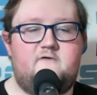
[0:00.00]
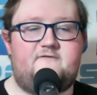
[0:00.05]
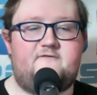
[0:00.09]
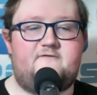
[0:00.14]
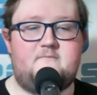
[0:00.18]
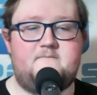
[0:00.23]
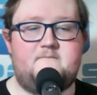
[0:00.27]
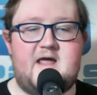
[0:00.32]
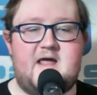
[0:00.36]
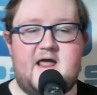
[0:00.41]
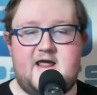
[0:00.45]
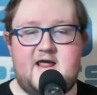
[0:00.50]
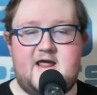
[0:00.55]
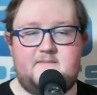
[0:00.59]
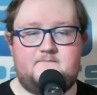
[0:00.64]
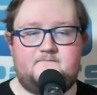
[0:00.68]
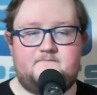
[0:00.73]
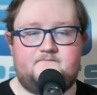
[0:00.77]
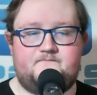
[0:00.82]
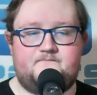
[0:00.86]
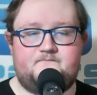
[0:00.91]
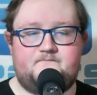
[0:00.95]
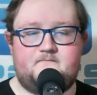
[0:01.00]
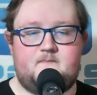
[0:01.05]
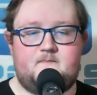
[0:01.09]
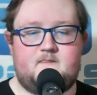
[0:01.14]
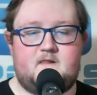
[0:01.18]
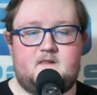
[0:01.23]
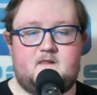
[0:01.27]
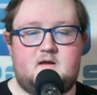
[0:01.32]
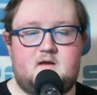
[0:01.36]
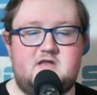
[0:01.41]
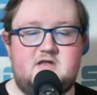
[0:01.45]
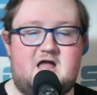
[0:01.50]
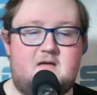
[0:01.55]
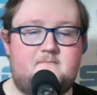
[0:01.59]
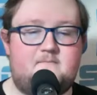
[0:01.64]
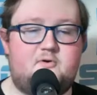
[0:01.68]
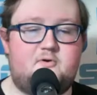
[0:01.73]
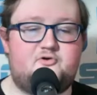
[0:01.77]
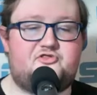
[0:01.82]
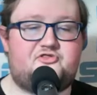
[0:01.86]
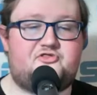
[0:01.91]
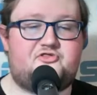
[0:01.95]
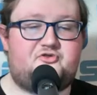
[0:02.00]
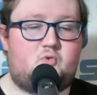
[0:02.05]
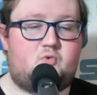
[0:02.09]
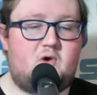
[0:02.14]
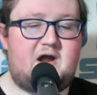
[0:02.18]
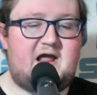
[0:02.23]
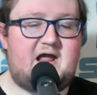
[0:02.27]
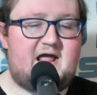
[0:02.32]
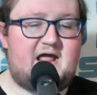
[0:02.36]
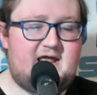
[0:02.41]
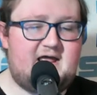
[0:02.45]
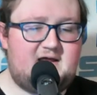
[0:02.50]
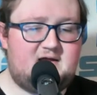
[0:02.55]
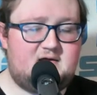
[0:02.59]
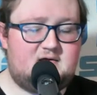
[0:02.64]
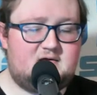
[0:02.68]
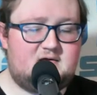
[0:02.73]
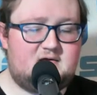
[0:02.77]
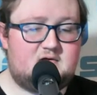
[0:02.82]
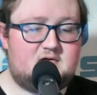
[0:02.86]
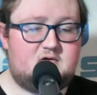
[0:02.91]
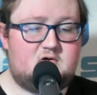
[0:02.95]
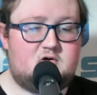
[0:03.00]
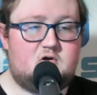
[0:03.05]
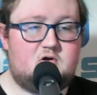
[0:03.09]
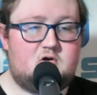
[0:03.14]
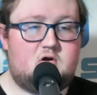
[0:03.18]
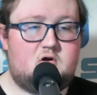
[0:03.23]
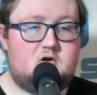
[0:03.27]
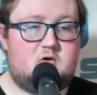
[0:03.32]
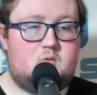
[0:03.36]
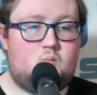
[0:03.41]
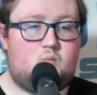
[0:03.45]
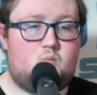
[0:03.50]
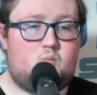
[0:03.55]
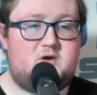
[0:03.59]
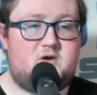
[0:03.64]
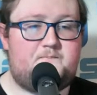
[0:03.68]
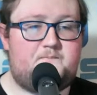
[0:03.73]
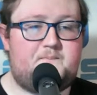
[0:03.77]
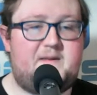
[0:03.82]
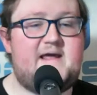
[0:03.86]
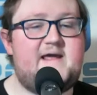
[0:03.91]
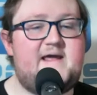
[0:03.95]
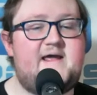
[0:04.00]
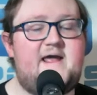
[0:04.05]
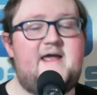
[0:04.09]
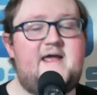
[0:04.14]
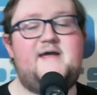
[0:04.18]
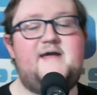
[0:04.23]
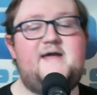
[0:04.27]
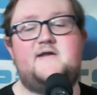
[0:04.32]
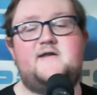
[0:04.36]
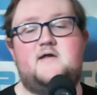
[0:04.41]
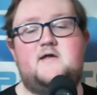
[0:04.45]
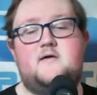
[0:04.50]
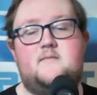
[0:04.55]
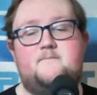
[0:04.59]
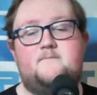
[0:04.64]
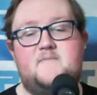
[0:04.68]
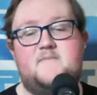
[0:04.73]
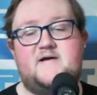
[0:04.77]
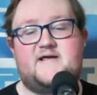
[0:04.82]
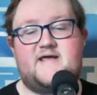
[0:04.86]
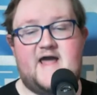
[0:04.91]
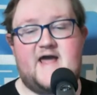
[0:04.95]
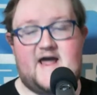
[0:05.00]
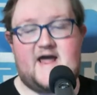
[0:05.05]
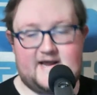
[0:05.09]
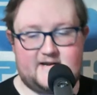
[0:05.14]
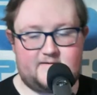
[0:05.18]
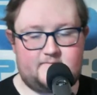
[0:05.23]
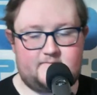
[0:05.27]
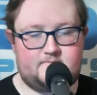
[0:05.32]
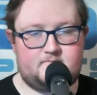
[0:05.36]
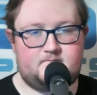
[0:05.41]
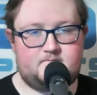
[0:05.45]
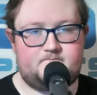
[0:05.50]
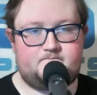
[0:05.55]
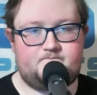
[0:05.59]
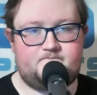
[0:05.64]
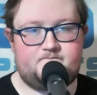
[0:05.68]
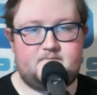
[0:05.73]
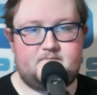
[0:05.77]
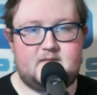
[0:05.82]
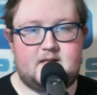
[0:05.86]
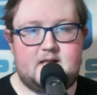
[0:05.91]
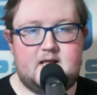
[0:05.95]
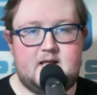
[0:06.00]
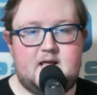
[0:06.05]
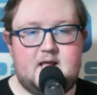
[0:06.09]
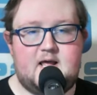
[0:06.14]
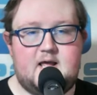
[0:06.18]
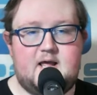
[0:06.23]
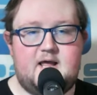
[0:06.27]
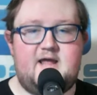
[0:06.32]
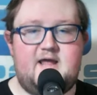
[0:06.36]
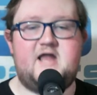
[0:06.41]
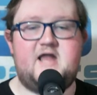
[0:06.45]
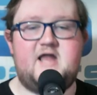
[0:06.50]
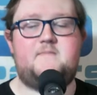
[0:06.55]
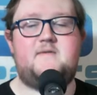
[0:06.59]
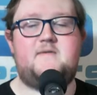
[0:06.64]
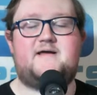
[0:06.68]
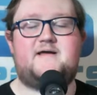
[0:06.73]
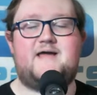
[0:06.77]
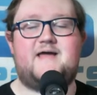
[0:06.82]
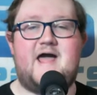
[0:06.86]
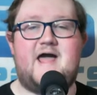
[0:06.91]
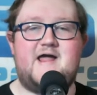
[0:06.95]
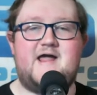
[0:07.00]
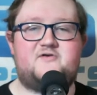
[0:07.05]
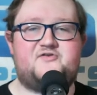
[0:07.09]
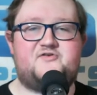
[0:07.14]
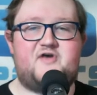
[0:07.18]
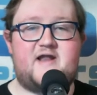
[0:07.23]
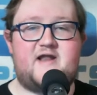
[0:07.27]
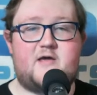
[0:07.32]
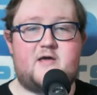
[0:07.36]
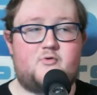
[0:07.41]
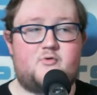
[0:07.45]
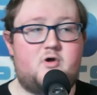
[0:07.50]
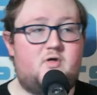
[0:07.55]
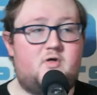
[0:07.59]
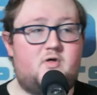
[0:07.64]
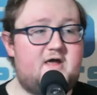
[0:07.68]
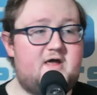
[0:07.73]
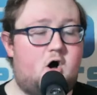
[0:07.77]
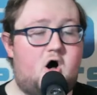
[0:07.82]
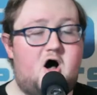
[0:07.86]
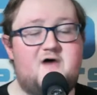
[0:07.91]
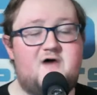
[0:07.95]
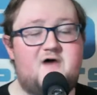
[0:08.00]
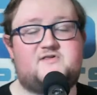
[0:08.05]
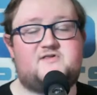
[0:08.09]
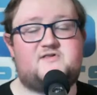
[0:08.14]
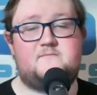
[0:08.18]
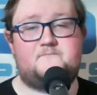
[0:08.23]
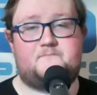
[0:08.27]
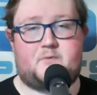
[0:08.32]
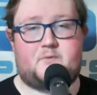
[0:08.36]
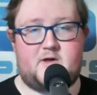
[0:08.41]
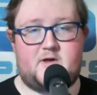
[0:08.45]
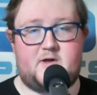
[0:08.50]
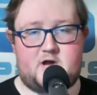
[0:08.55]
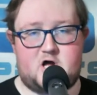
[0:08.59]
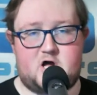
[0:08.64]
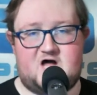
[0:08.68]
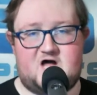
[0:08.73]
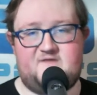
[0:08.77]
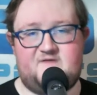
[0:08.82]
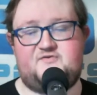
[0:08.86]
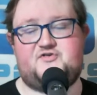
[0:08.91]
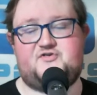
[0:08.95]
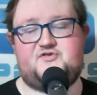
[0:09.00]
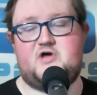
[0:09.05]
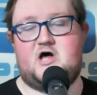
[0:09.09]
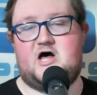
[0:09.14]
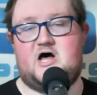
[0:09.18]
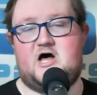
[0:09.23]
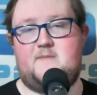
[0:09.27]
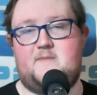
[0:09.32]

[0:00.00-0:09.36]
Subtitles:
For me, number 3 would be Ian McKay. Ian McKay has had a really awesome playoffs.